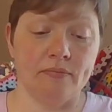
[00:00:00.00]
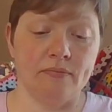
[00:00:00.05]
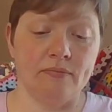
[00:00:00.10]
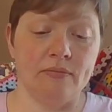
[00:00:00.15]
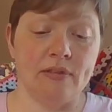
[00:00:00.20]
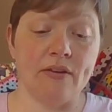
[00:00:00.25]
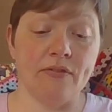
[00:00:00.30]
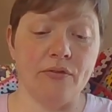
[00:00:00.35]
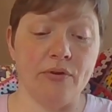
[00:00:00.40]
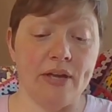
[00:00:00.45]

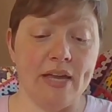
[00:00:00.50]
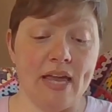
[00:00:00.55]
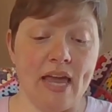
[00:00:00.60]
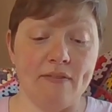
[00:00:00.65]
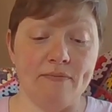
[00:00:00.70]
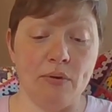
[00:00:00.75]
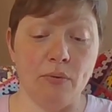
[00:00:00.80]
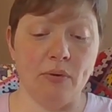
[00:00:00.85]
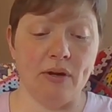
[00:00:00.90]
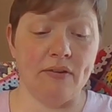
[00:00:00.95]
Nevery
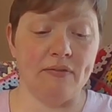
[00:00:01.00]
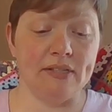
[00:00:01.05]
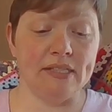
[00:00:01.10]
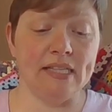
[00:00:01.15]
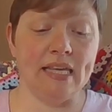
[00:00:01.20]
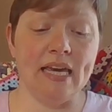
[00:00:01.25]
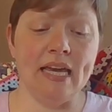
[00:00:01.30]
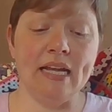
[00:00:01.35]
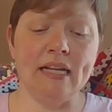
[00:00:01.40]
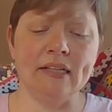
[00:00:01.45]
gave me one of his
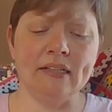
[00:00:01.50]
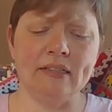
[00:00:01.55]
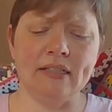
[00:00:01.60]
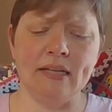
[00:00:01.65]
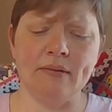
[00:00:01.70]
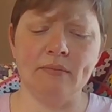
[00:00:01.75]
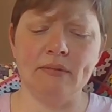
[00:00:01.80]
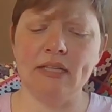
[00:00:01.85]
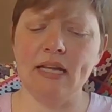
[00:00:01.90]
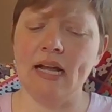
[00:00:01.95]
keen
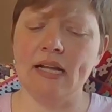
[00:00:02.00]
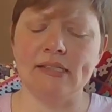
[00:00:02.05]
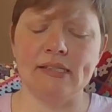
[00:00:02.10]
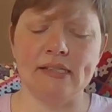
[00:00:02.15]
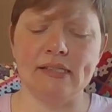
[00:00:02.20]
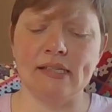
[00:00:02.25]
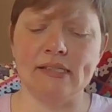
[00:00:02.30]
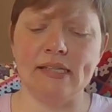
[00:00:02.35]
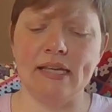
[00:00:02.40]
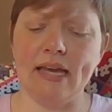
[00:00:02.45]
gleam glances
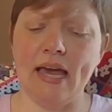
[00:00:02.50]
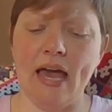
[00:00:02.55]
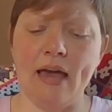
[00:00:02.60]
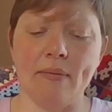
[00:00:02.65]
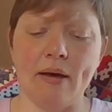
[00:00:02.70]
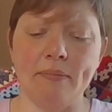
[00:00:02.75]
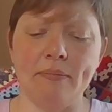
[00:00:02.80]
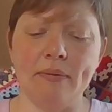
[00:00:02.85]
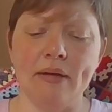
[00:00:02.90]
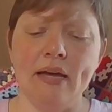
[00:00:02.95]
as he came
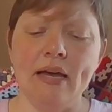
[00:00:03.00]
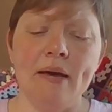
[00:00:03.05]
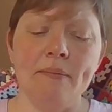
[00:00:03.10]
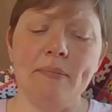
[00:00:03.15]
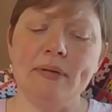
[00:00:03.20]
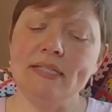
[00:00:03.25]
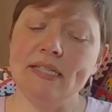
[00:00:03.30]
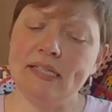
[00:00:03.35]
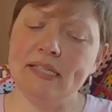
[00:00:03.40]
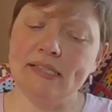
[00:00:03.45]
up,
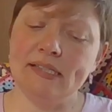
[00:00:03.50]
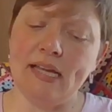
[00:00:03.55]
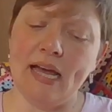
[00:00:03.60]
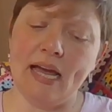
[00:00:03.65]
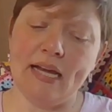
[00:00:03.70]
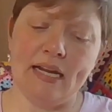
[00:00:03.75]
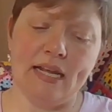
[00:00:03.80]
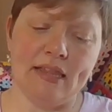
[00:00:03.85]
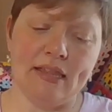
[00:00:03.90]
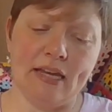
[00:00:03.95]
but didn't say
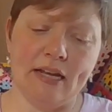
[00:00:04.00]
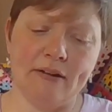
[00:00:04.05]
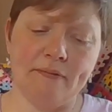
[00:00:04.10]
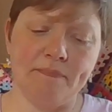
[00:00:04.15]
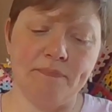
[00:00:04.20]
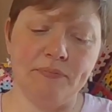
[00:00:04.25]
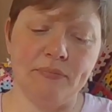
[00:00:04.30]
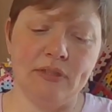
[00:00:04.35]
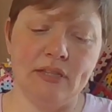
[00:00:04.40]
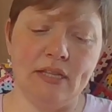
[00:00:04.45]
anything.